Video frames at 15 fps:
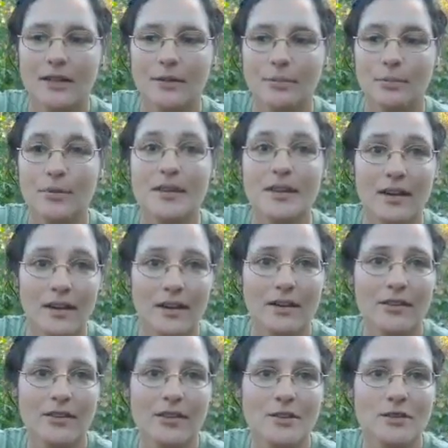
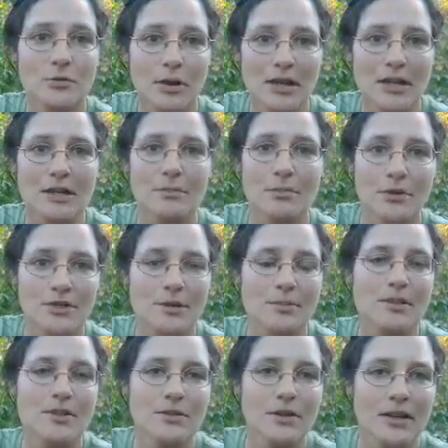because it's raining
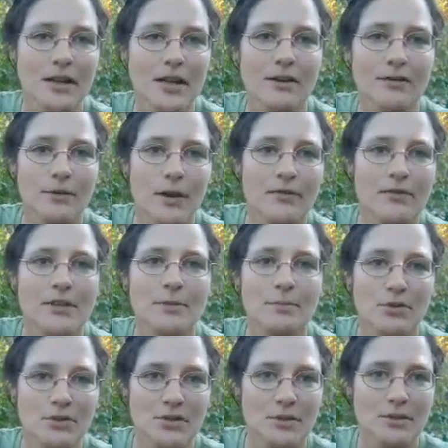persimmons right now, if you have any
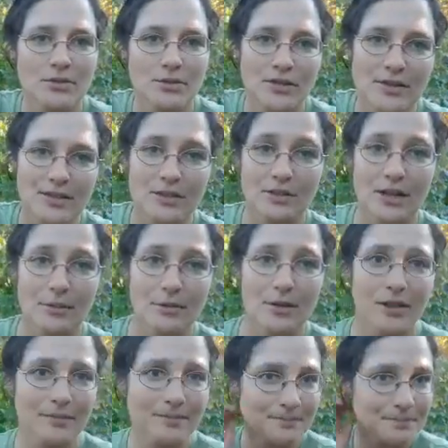persimmon trees in your
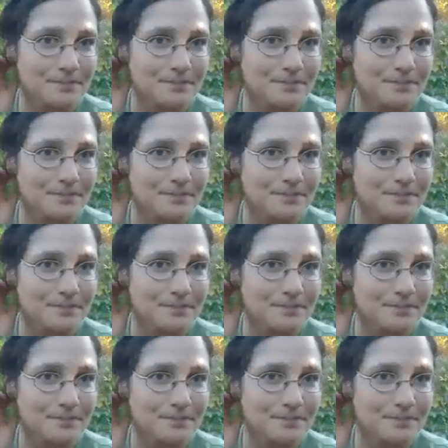neighborhood.